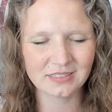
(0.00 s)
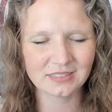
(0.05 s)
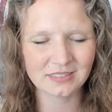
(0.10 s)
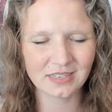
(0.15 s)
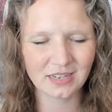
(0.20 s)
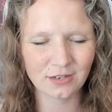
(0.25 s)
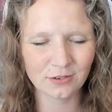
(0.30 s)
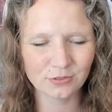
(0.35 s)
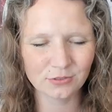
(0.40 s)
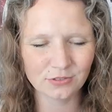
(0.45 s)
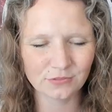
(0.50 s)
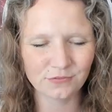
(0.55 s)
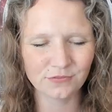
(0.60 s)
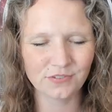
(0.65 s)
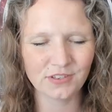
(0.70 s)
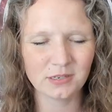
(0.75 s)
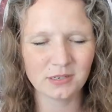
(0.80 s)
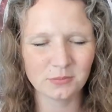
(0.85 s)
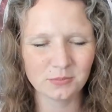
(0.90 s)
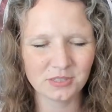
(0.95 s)
sound of
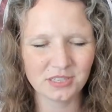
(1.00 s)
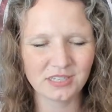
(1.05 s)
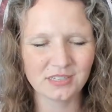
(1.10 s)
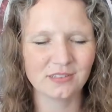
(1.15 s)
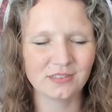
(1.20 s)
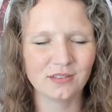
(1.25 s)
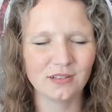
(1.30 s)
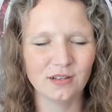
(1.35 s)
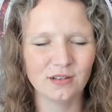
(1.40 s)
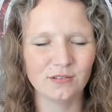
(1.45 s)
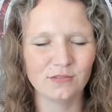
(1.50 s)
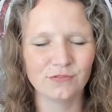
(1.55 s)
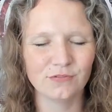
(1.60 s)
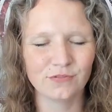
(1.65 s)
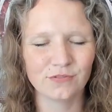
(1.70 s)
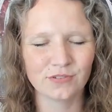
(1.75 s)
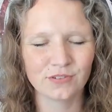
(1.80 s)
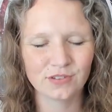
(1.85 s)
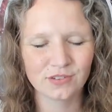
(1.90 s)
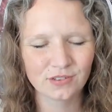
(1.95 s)
family and love.